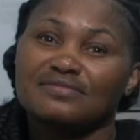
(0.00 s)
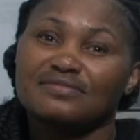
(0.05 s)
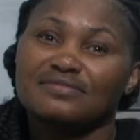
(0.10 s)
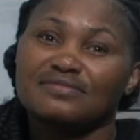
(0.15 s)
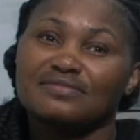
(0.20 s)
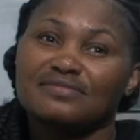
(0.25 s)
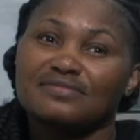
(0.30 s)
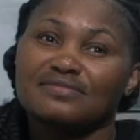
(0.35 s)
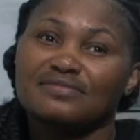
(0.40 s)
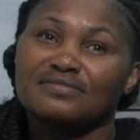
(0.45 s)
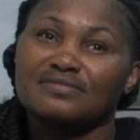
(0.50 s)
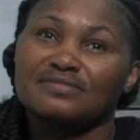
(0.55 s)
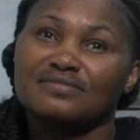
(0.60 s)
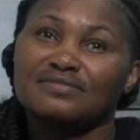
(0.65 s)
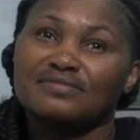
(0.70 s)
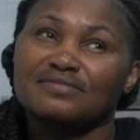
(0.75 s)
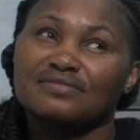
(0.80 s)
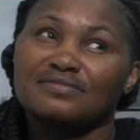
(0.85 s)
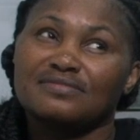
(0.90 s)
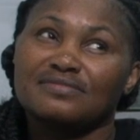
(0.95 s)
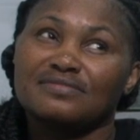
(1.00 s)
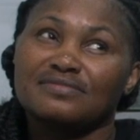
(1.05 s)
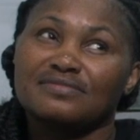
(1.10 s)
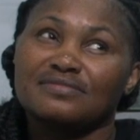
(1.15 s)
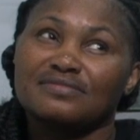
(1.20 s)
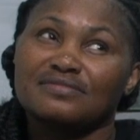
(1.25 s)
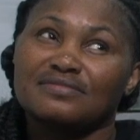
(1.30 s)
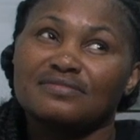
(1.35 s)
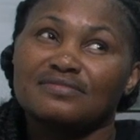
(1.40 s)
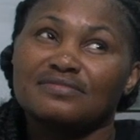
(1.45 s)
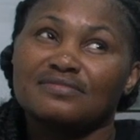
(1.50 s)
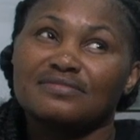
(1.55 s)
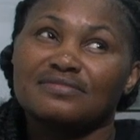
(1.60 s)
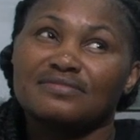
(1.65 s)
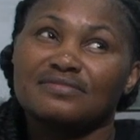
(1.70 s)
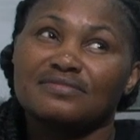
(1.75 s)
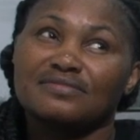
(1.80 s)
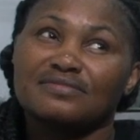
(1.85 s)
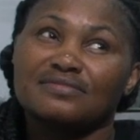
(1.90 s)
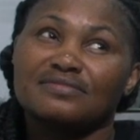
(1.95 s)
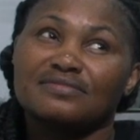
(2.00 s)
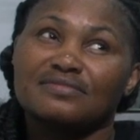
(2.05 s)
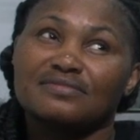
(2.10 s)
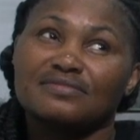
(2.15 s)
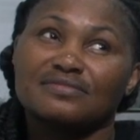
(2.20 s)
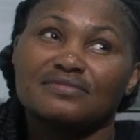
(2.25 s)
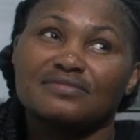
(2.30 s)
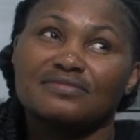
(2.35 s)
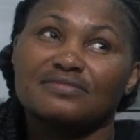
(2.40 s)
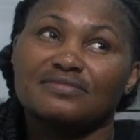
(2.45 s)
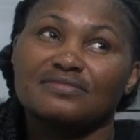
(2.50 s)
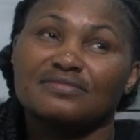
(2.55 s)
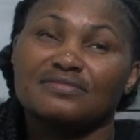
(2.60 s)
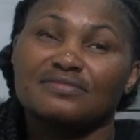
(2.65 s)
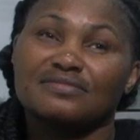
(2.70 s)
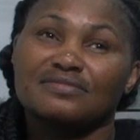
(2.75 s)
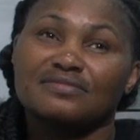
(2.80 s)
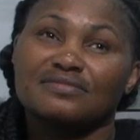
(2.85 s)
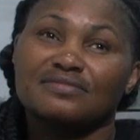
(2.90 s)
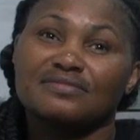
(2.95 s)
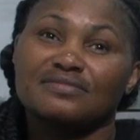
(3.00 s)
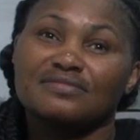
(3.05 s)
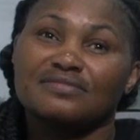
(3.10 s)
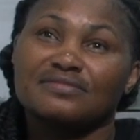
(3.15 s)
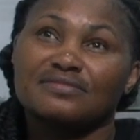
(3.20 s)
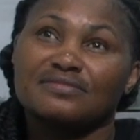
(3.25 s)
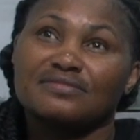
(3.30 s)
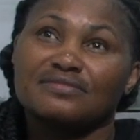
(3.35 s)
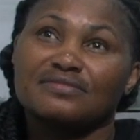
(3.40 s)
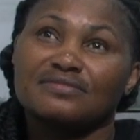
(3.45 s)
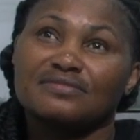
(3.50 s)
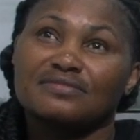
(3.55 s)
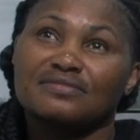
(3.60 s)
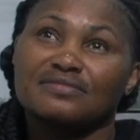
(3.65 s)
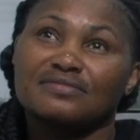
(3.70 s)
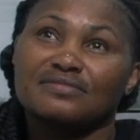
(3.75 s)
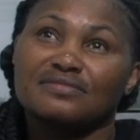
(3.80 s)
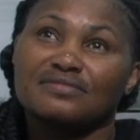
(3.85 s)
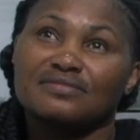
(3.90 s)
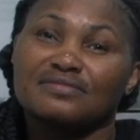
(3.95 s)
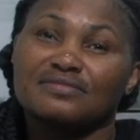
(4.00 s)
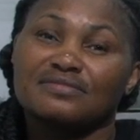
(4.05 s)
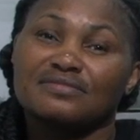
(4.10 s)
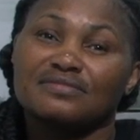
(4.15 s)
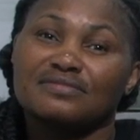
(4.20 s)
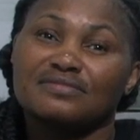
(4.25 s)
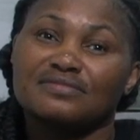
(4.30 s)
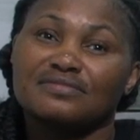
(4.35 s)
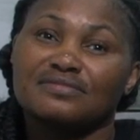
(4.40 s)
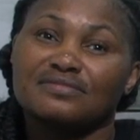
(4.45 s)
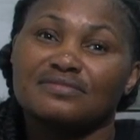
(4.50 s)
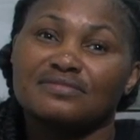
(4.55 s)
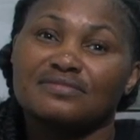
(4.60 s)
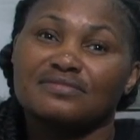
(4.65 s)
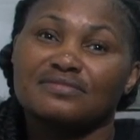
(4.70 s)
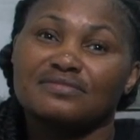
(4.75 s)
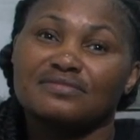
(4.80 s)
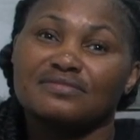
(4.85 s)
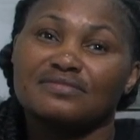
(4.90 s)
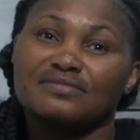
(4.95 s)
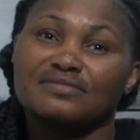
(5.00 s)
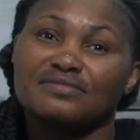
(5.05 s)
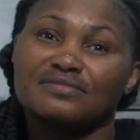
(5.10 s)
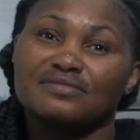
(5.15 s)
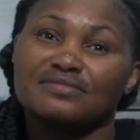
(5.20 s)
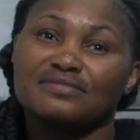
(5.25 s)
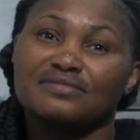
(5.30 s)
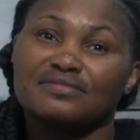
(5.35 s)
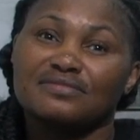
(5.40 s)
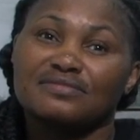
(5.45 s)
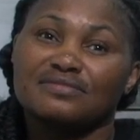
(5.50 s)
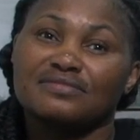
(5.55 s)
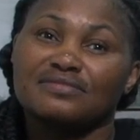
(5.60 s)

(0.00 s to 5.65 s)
The person shown says nothing.